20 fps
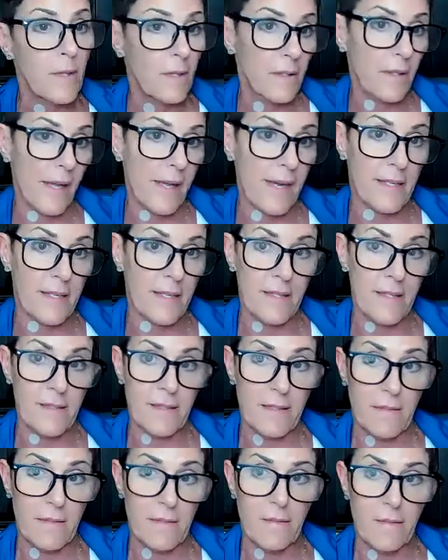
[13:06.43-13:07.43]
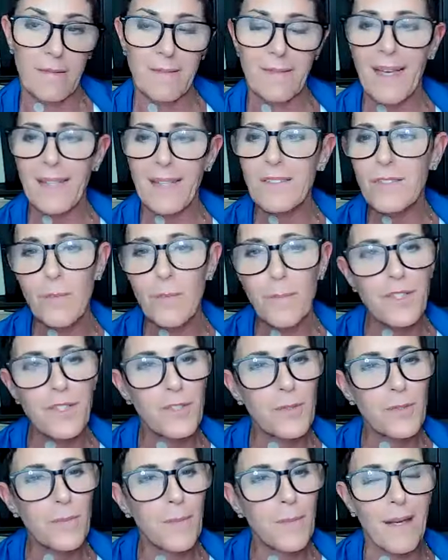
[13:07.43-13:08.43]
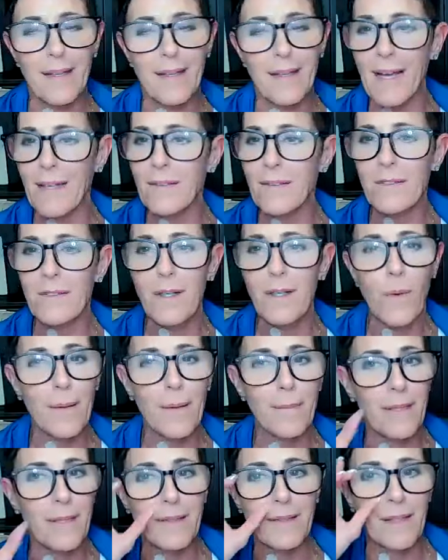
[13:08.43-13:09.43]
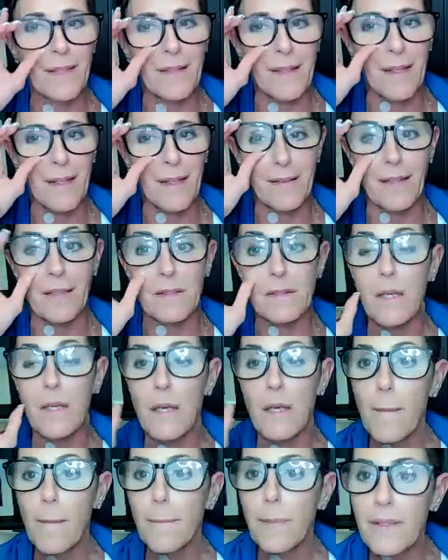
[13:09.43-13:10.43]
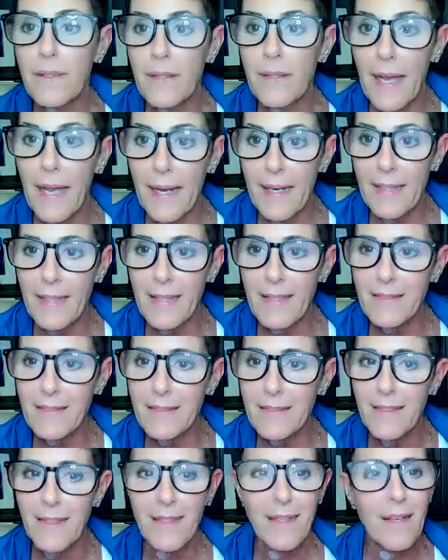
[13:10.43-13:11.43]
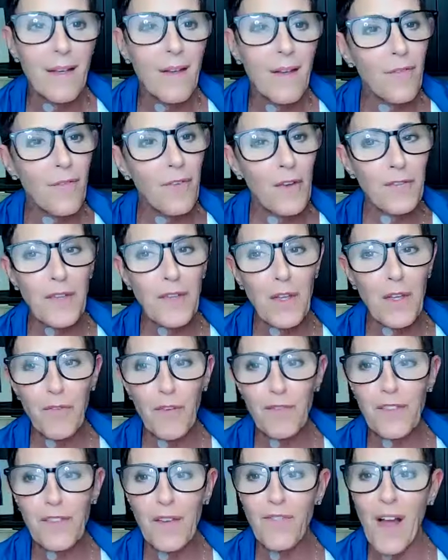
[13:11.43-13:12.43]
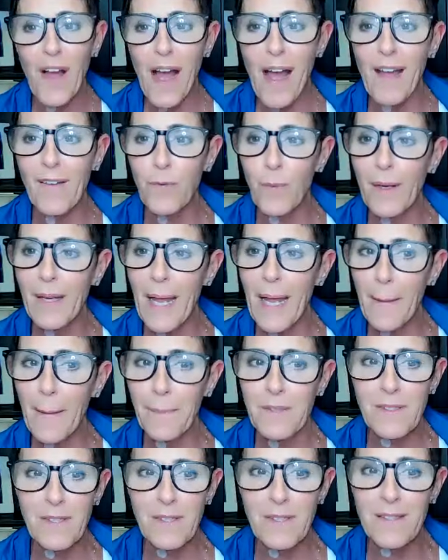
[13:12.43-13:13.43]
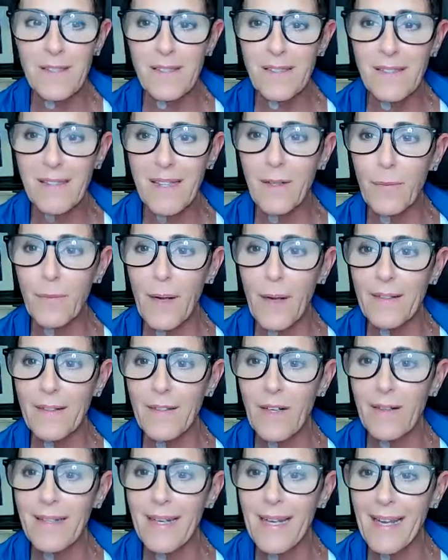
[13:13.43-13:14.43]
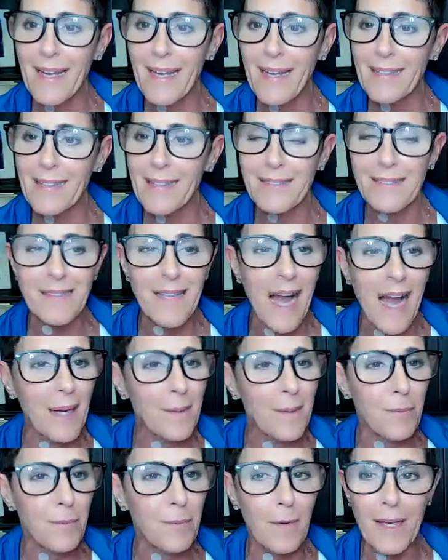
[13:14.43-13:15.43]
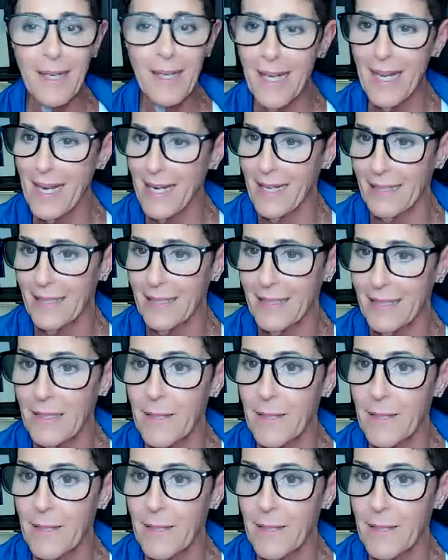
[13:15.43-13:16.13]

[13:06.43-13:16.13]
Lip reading: Ladies, not so much men. I don't know why men doesn't get this, but ladies, 50, 55, what happens to the skin around our knees? Not pretty.